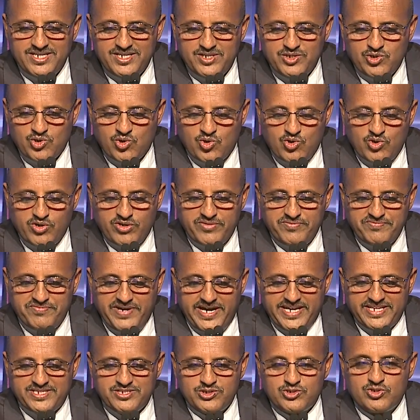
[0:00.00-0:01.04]
you're all
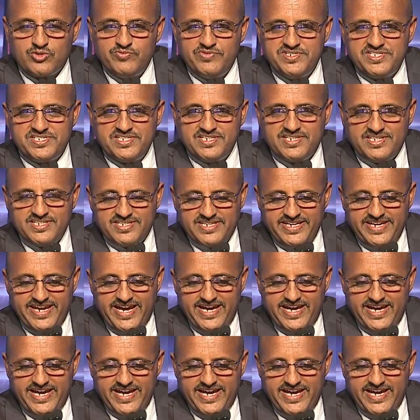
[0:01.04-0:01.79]
invited to visit it in